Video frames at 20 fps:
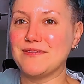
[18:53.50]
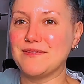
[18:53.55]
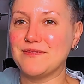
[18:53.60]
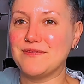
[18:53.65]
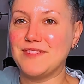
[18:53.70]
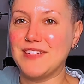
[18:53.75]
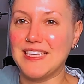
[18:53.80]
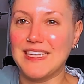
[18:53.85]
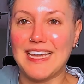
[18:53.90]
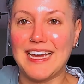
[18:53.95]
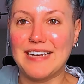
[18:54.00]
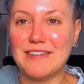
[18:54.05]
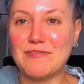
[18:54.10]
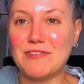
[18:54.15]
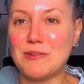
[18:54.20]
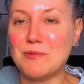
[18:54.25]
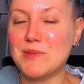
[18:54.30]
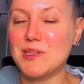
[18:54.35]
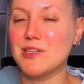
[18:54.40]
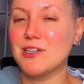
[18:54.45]
feline
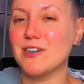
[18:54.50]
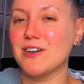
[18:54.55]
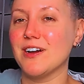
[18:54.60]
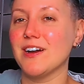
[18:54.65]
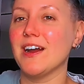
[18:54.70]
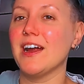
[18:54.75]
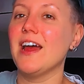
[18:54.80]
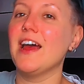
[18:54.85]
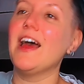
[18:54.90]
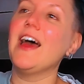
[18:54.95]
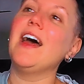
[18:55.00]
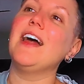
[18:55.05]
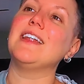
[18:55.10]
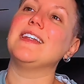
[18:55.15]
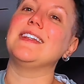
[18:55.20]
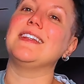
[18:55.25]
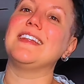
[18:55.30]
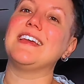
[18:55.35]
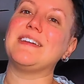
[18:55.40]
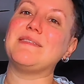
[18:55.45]
familiar?
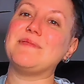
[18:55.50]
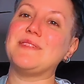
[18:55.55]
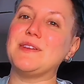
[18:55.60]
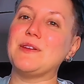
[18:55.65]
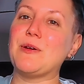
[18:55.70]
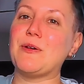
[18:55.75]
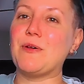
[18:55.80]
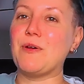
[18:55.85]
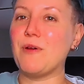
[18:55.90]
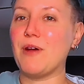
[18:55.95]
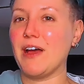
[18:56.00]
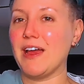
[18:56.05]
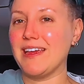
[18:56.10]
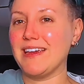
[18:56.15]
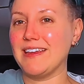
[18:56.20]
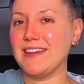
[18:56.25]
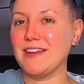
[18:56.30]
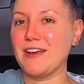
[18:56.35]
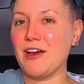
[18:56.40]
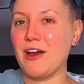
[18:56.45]
Let me know
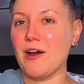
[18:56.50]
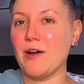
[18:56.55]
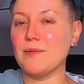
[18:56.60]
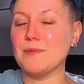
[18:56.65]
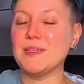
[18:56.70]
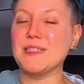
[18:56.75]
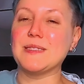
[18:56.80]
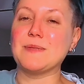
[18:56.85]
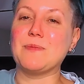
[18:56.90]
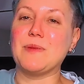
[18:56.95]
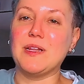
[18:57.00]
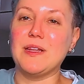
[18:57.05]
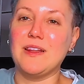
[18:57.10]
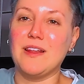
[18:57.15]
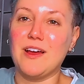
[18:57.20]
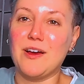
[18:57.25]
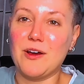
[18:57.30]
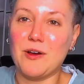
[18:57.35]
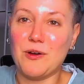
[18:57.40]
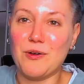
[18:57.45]
in the comments
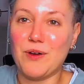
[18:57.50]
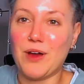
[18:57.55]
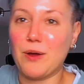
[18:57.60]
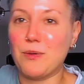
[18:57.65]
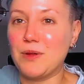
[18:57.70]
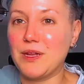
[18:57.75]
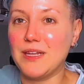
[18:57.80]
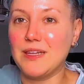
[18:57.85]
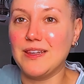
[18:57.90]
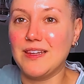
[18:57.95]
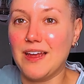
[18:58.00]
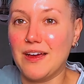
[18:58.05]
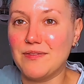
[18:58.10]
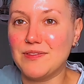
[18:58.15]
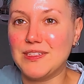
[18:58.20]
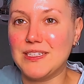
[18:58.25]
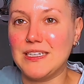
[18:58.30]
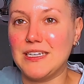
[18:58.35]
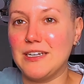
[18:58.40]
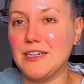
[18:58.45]
below. I would
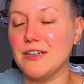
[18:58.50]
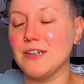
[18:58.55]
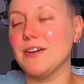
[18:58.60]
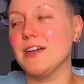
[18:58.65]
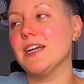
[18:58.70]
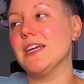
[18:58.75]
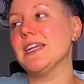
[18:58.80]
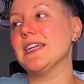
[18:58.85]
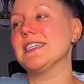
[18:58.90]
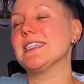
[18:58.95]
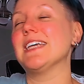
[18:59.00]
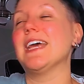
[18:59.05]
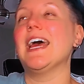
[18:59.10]
love to hear it.